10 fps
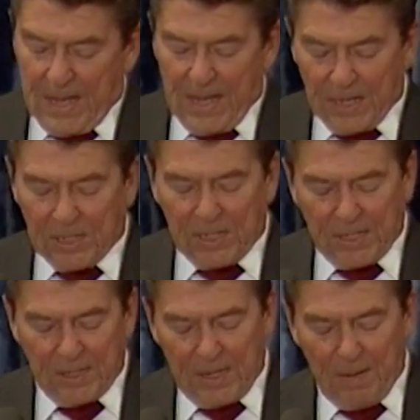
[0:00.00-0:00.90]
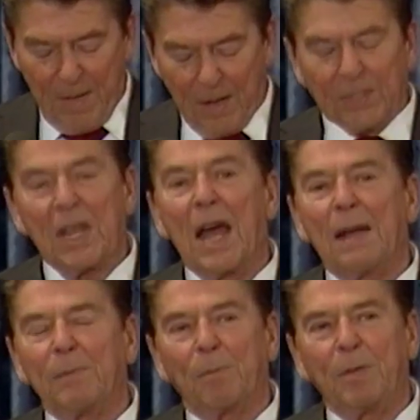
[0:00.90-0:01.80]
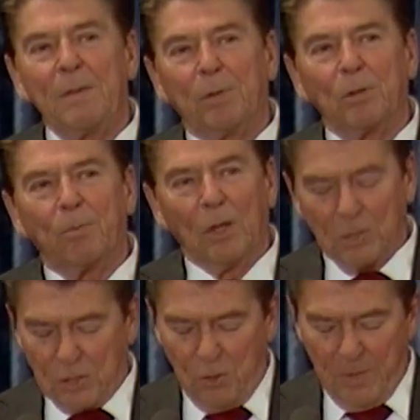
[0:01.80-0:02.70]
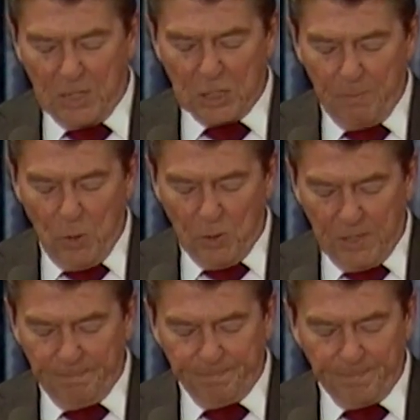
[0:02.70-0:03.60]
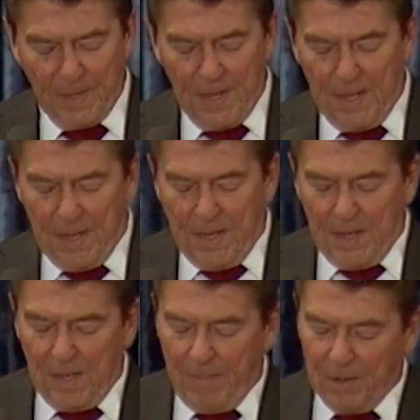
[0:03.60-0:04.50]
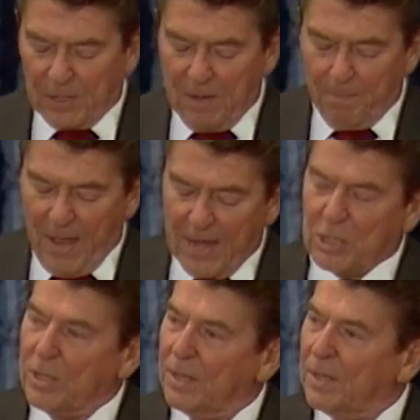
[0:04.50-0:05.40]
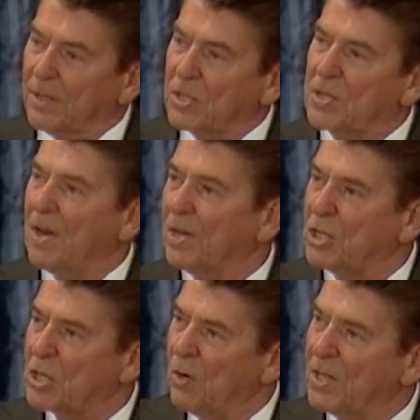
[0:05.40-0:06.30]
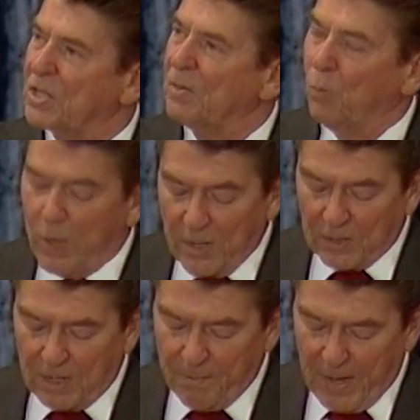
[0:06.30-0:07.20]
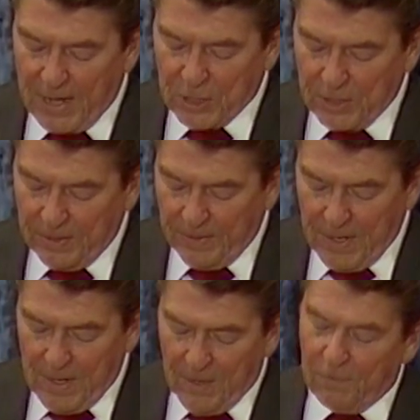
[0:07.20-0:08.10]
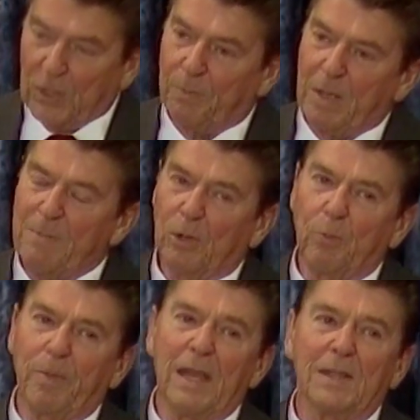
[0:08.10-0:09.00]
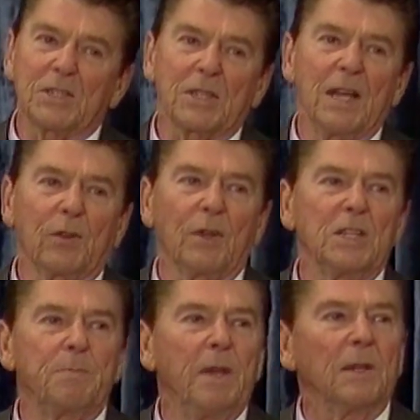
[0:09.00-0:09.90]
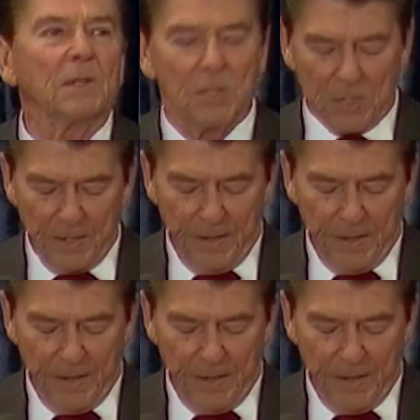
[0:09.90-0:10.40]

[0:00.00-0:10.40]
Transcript: It's about time the people who blow so much smoke about compassion started showing some real compassion for the people who pay this country's bills.